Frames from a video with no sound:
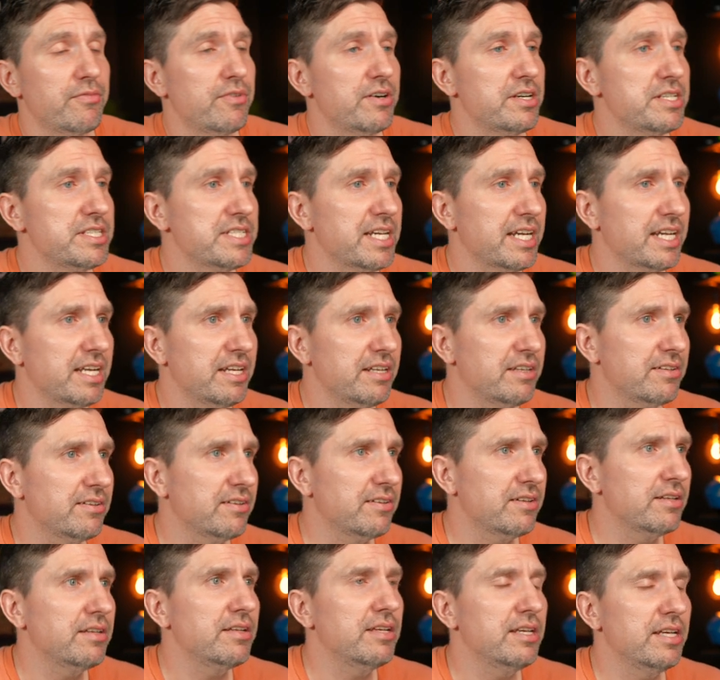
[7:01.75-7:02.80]
for a second
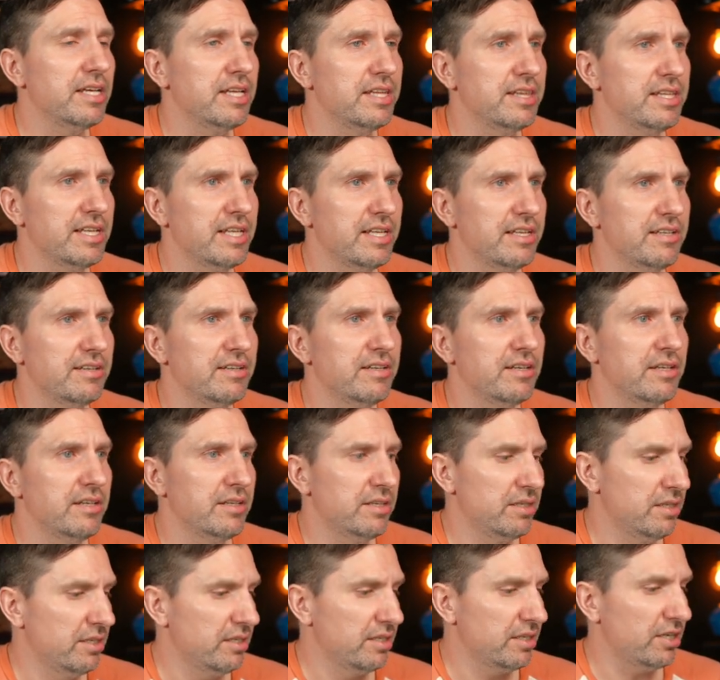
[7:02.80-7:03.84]
and then
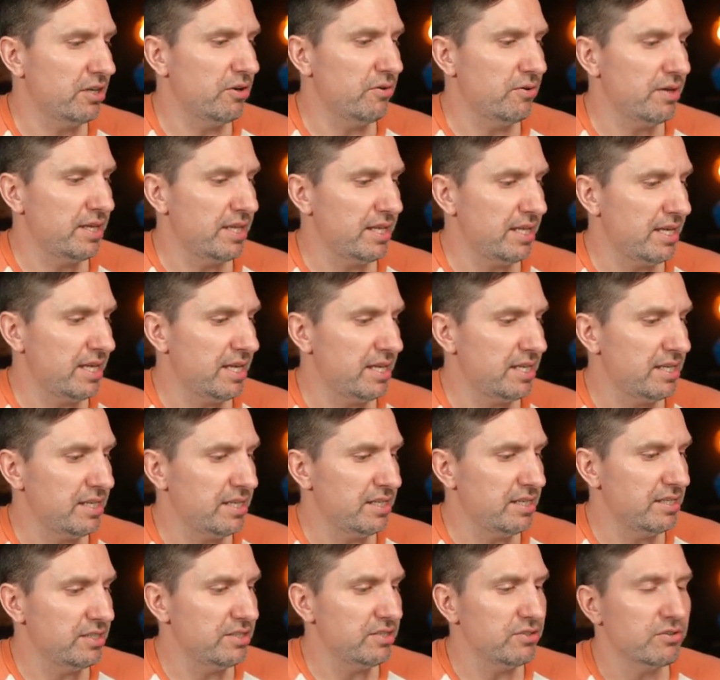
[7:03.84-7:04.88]
go ahead
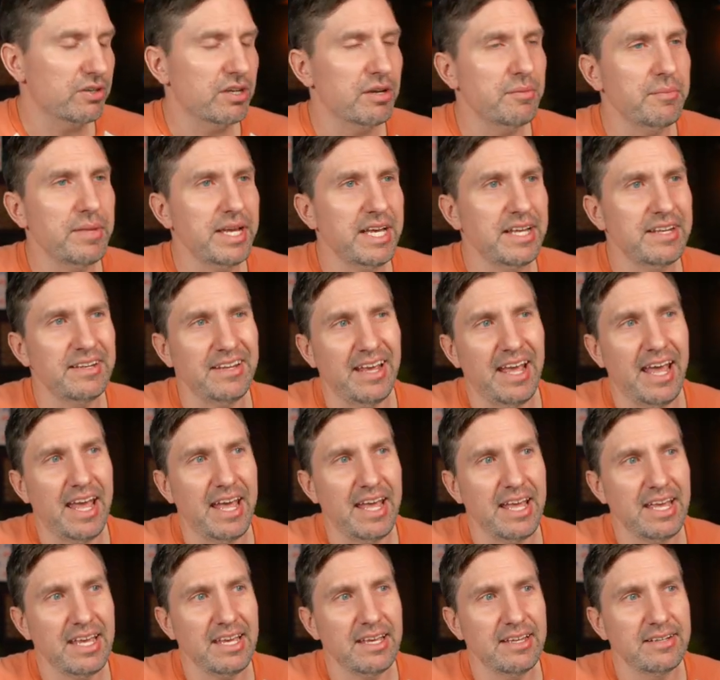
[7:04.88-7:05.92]
and do Command
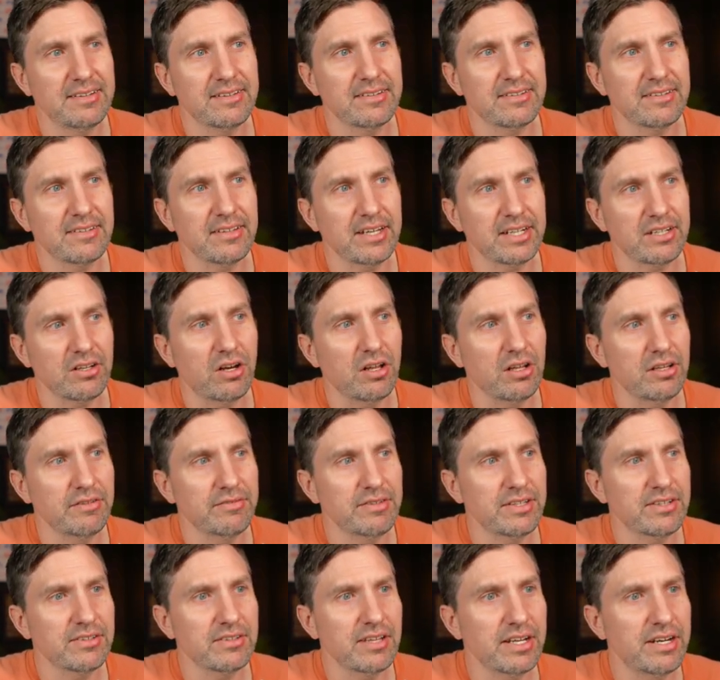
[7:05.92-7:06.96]
A to select all of this